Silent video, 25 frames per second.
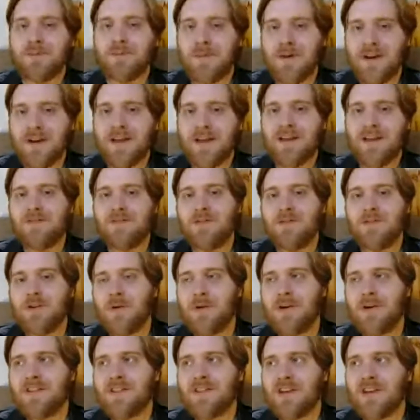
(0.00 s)
But if you know
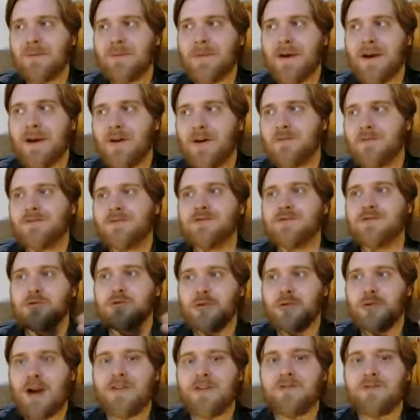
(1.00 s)
anything about
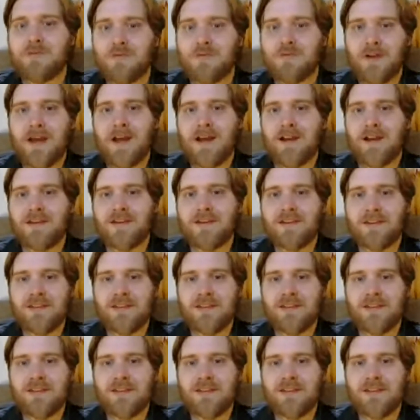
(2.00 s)
travel at